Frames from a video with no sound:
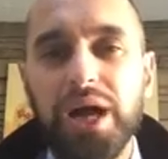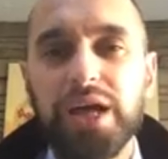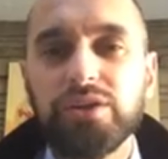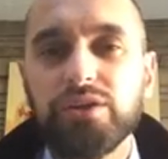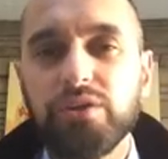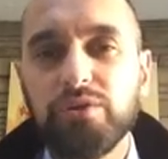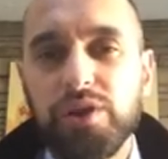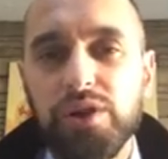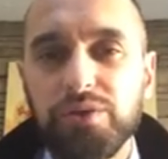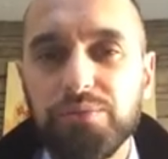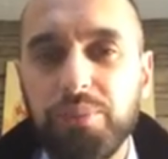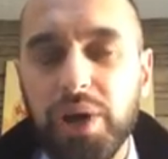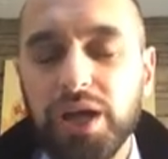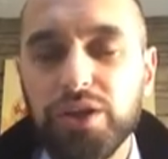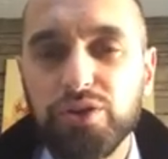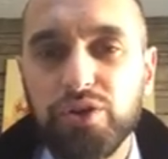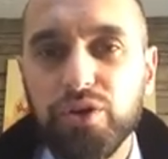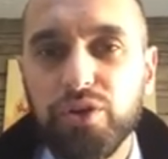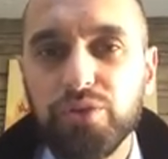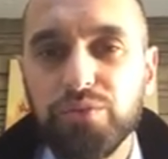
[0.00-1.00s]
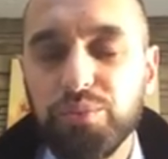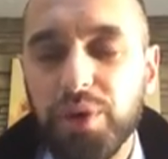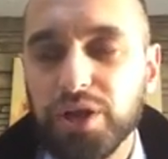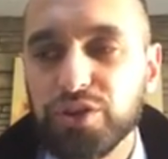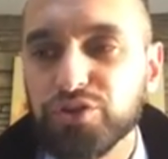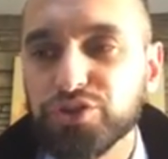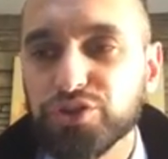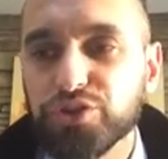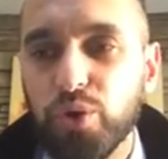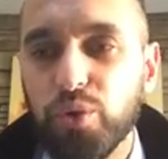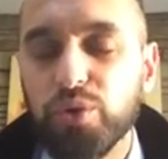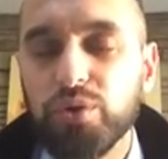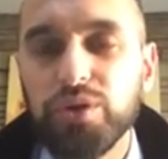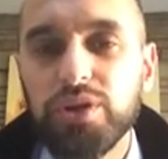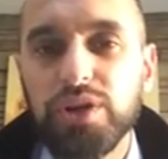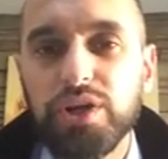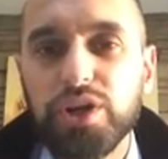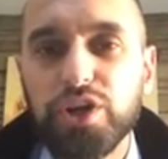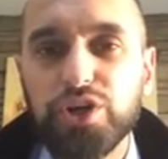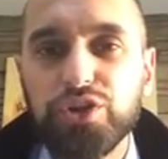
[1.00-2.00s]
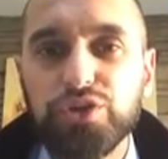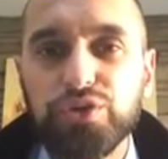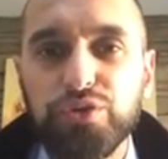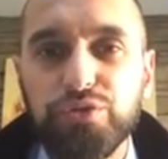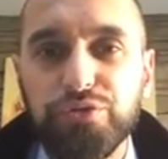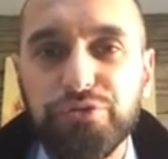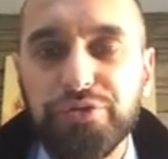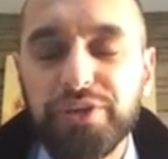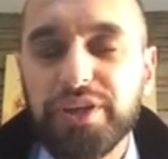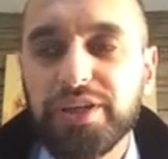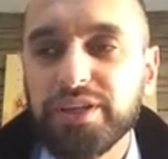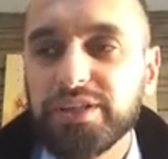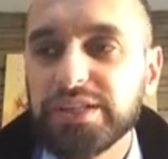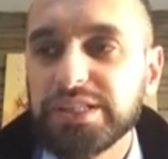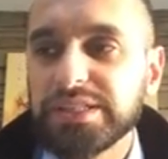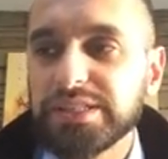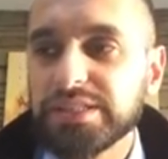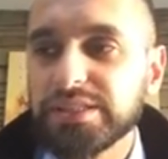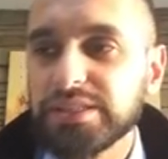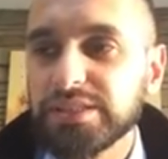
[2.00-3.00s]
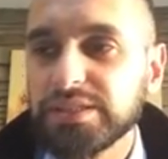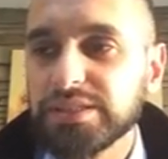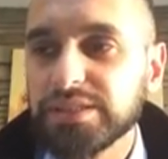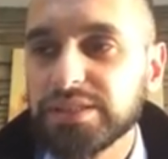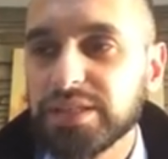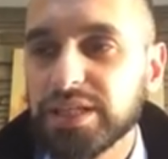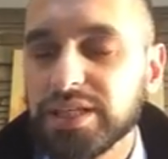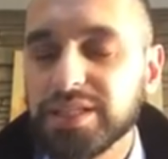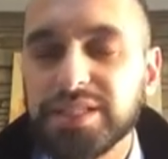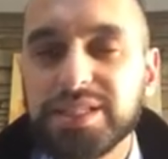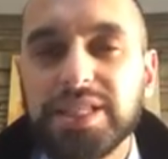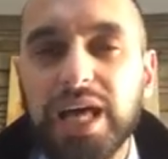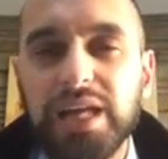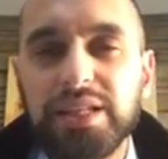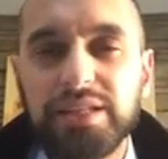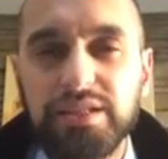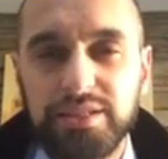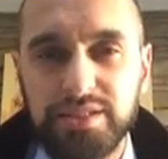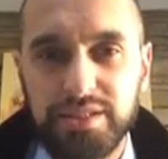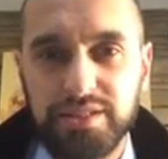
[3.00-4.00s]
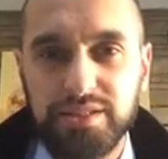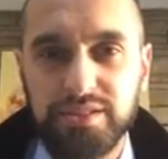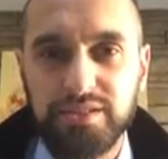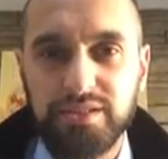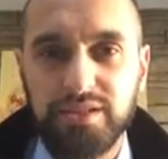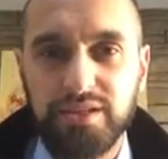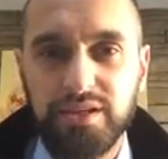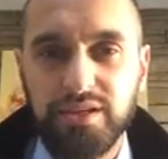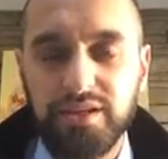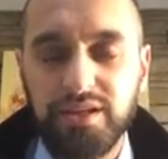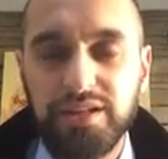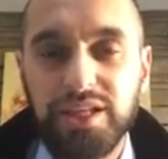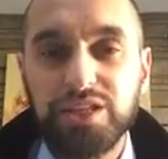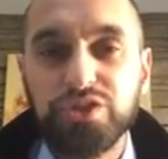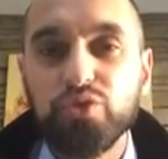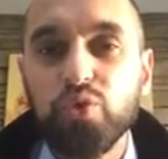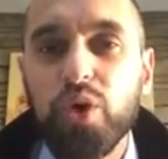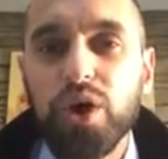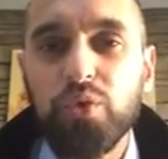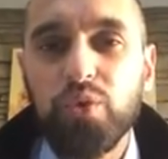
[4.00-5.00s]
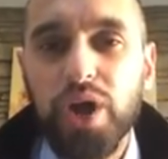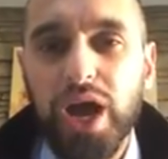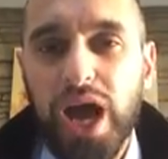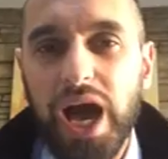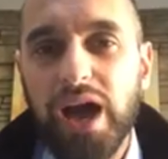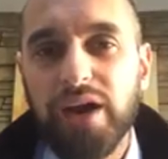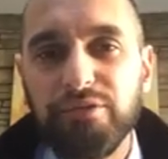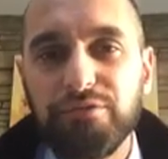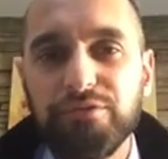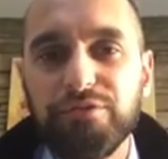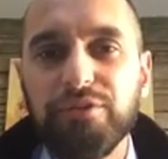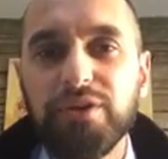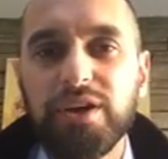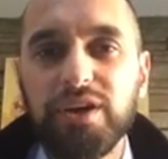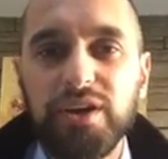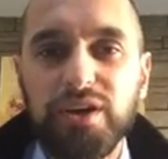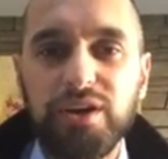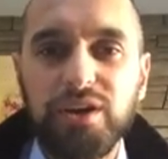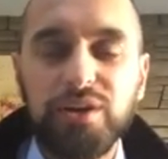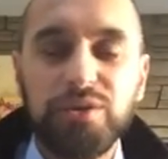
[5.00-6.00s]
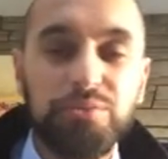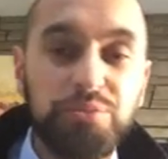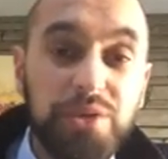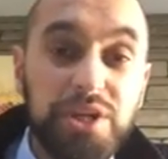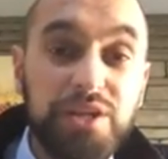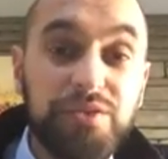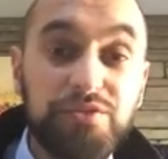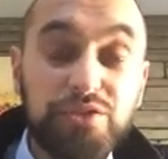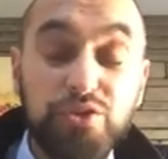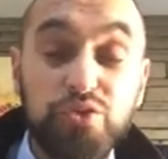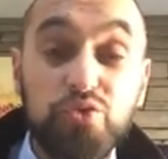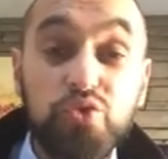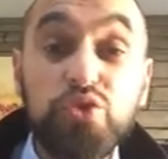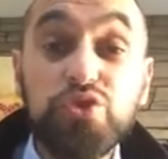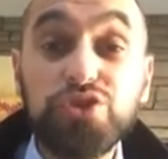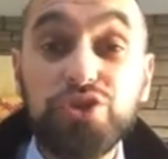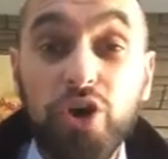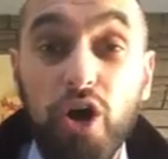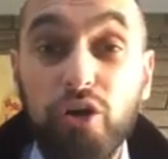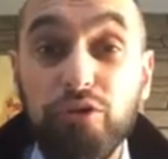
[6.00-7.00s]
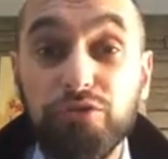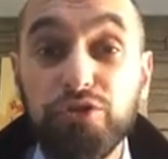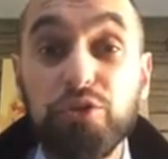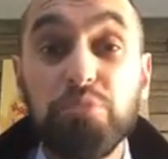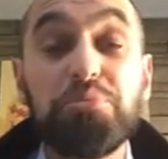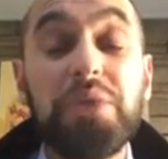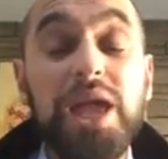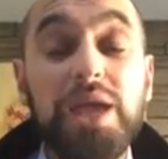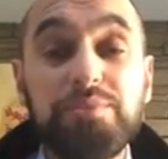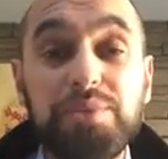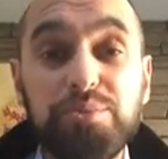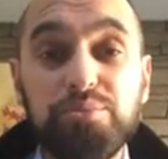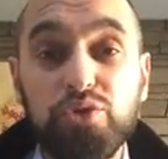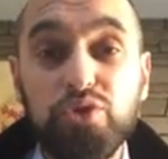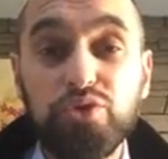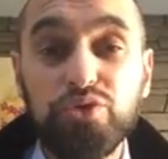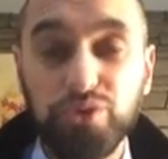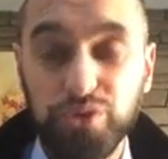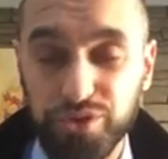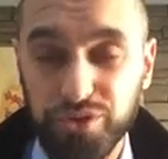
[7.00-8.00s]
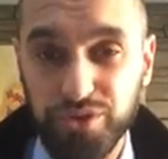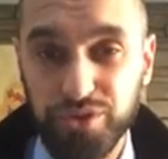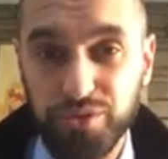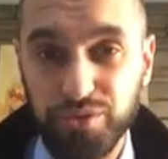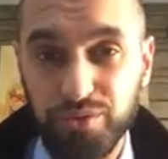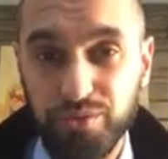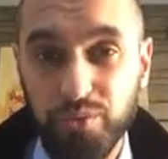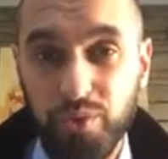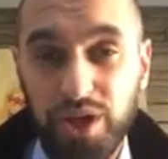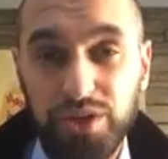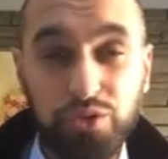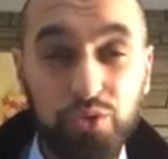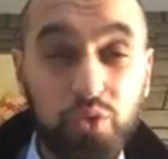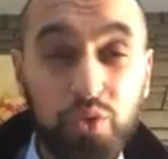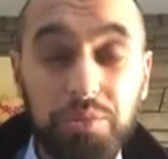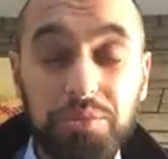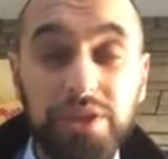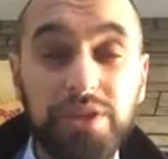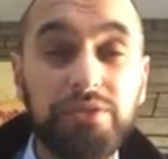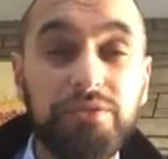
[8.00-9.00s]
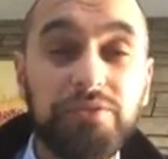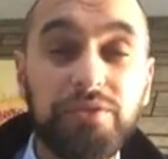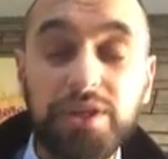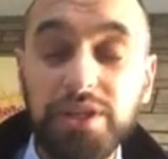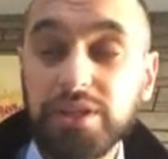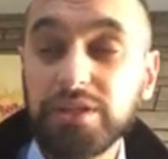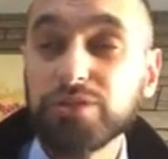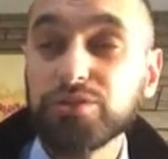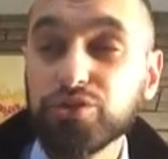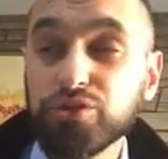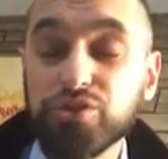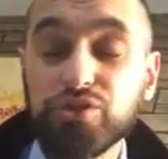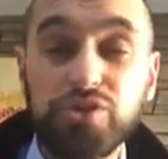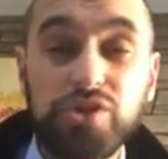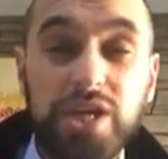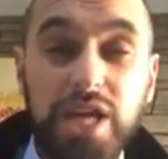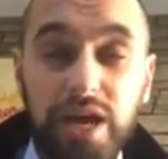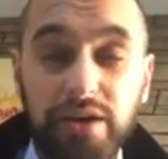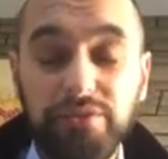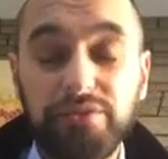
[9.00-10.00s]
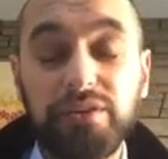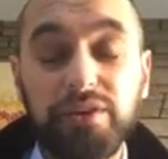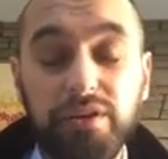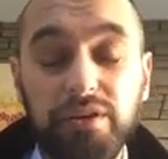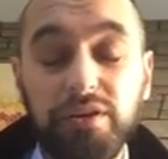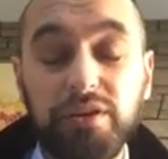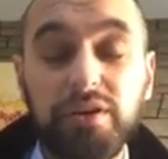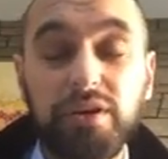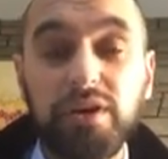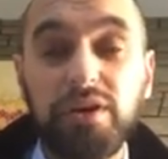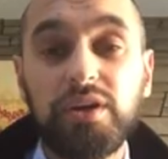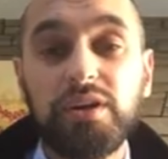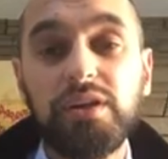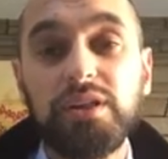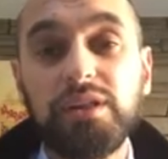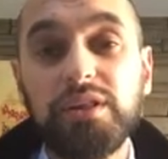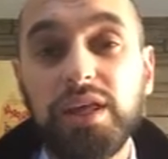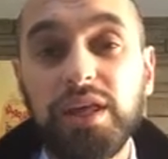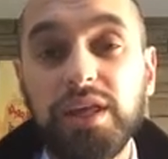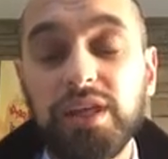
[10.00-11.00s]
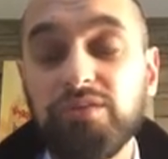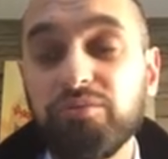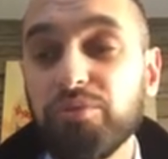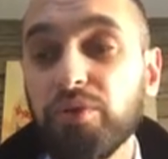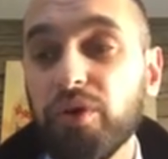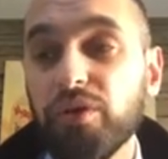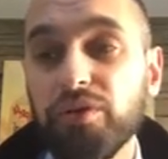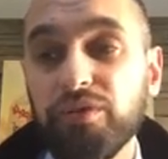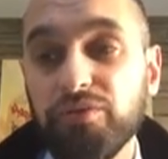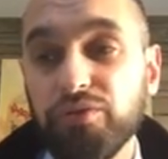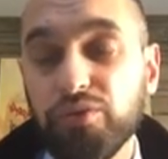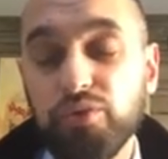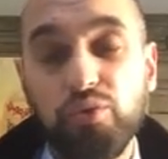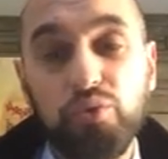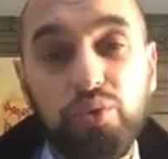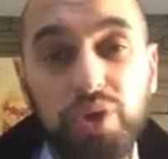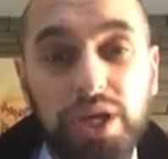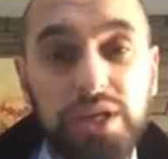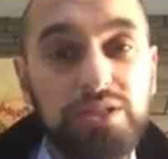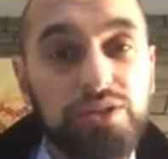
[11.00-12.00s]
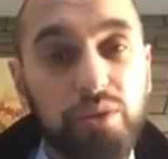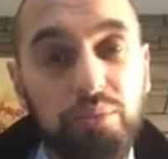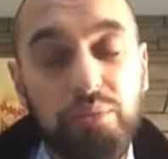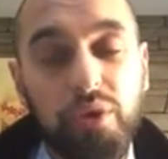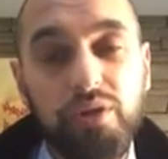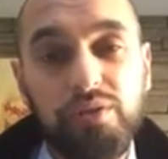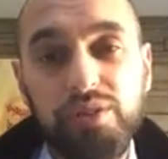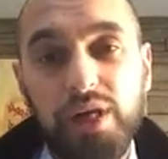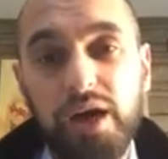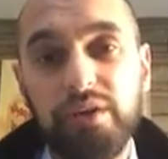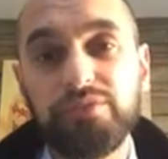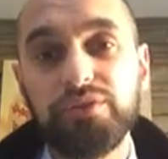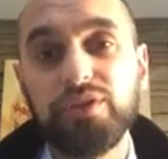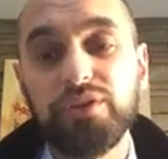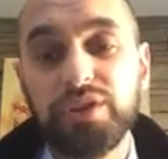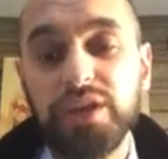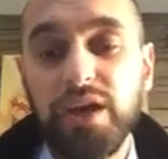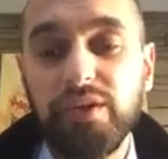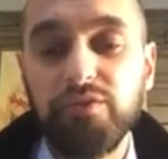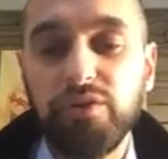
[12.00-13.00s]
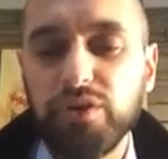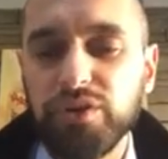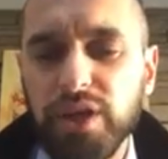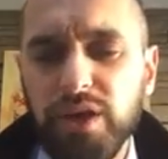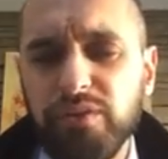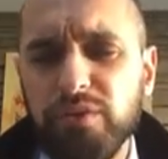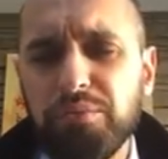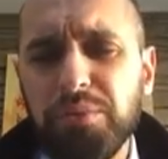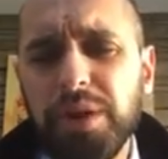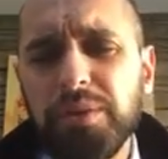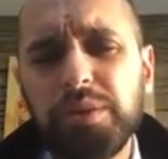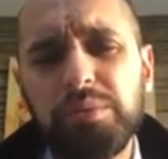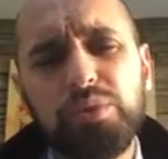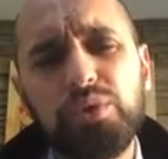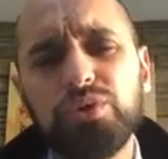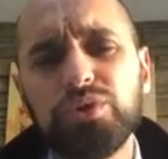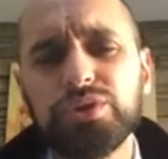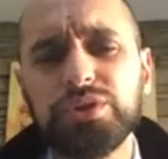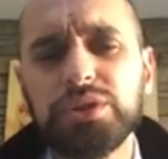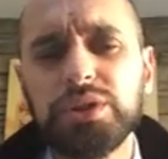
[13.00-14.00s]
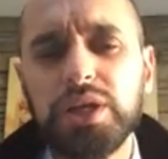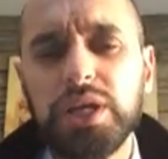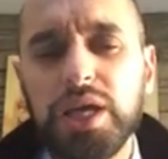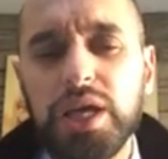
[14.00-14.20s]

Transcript: by the soul, you feel a sadness, and that's why we have, I believe, the root of the baby blues. Why do women feel usually after they give birth, few weeks or months after, they have a baby blues?